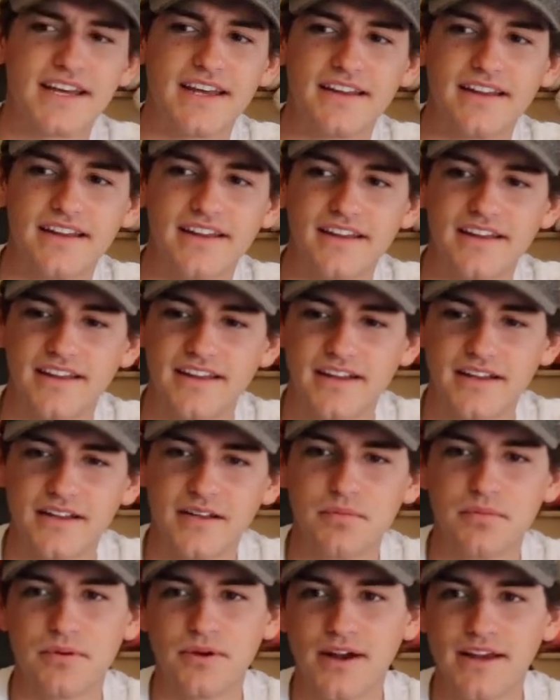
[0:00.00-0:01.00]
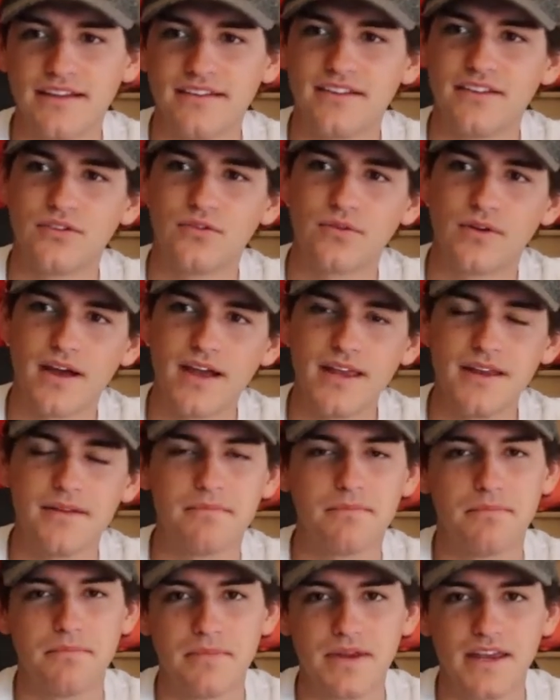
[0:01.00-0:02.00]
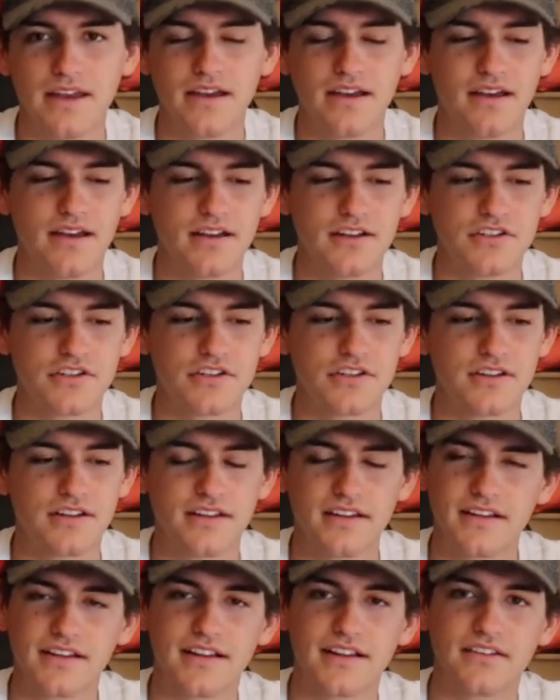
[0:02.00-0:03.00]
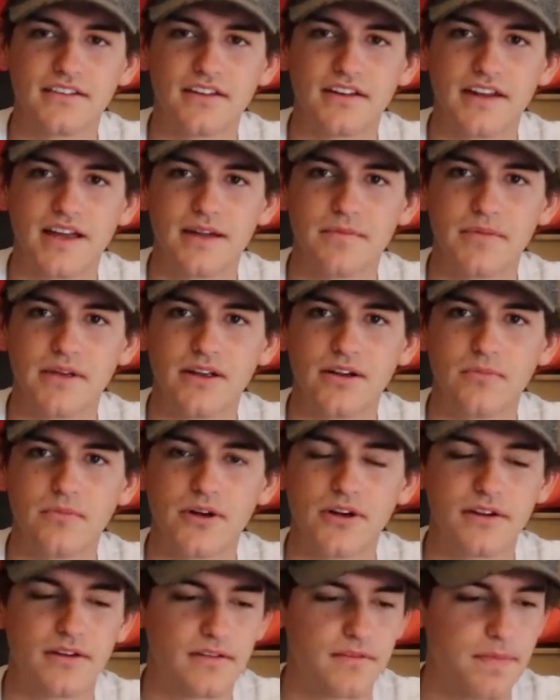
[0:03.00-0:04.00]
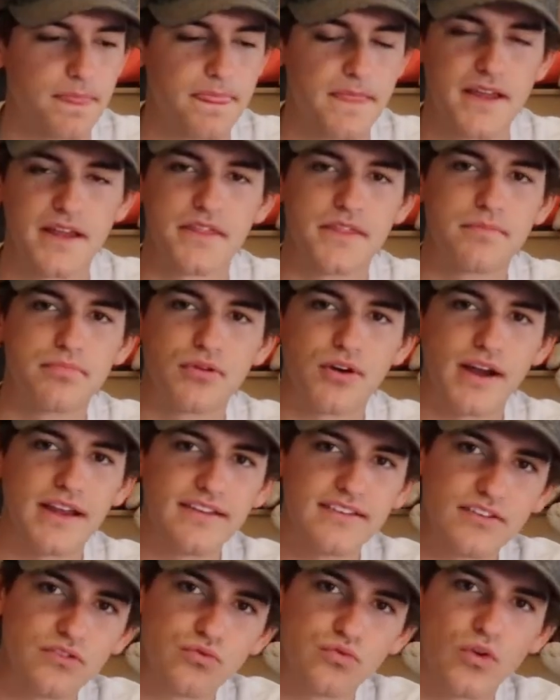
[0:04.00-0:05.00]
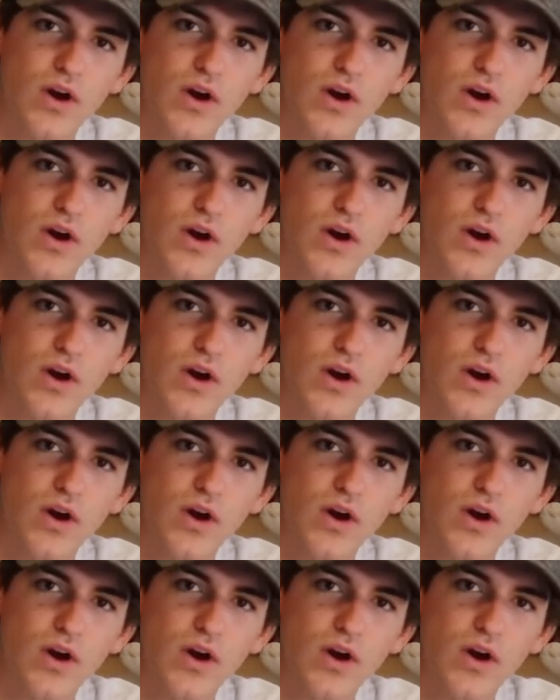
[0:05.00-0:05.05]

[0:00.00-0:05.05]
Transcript: that? The price is right, biatch. I think that's on Happy Gilmore. The price is